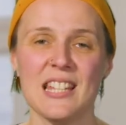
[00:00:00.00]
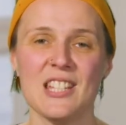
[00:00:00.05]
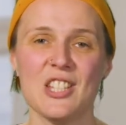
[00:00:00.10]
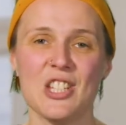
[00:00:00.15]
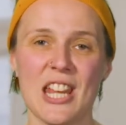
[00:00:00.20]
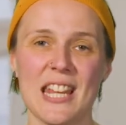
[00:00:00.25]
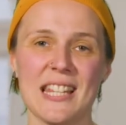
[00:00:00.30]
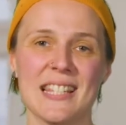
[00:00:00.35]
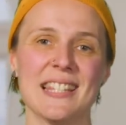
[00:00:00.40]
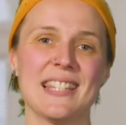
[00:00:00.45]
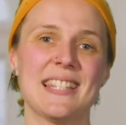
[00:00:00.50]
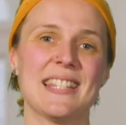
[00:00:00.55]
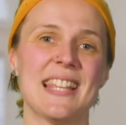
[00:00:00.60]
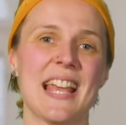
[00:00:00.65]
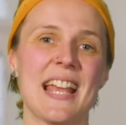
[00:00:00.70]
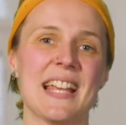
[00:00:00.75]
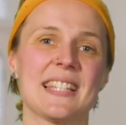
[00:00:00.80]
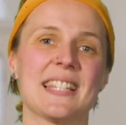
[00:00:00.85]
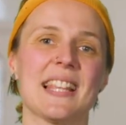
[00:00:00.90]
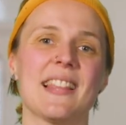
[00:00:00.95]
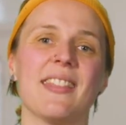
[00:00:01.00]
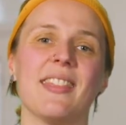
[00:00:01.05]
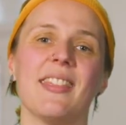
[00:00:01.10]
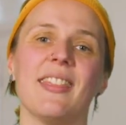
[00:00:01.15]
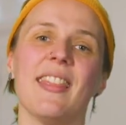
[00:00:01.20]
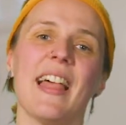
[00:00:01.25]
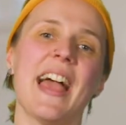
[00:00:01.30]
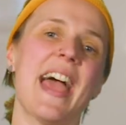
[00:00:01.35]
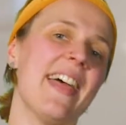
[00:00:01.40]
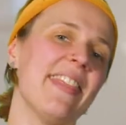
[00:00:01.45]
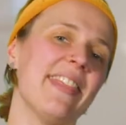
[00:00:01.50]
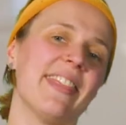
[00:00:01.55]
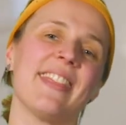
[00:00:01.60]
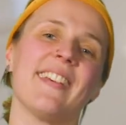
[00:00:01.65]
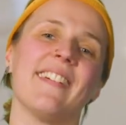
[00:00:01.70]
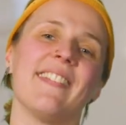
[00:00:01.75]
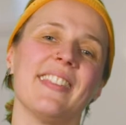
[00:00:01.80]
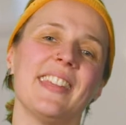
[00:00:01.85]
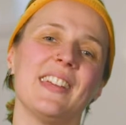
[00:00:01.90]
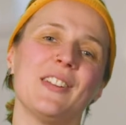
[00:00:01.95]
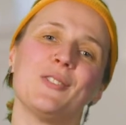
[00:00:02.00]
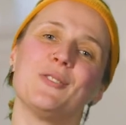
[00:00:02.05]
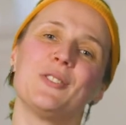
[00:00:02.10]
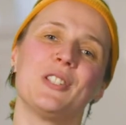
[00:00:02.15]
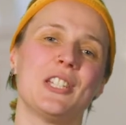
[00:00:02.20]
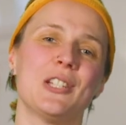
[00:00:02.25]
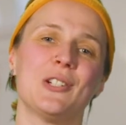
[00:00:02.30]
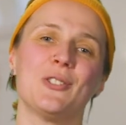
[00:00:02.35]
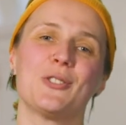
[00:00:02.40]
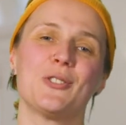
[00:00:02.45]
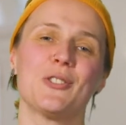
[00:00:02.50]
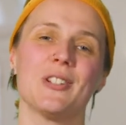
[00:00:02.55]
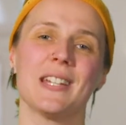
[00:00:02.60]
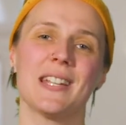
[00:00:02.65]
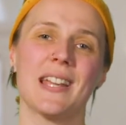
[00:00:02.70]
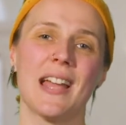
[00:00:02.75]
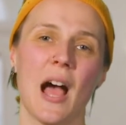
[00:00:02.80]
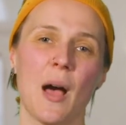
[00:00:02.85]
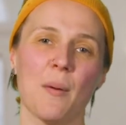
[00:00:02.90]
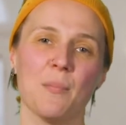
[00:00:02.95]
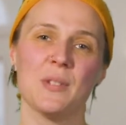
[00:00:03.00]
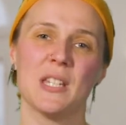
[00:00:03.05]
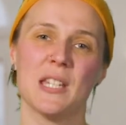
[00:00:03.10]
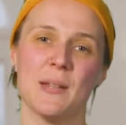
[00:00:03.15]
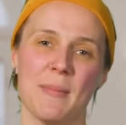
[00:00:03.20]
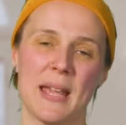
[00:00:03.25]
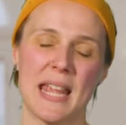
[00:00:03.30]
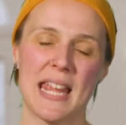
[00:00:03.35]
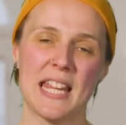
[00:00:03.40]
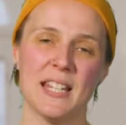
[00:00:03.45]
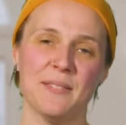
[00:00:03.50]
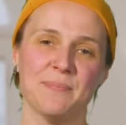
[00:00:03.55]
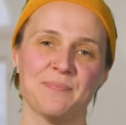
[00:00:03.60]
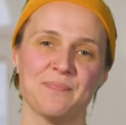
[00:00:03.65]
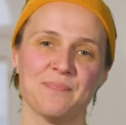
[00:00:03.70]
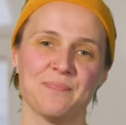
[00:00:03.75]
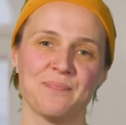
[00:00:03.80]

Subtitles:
Jesus says, "Let the little children come to me."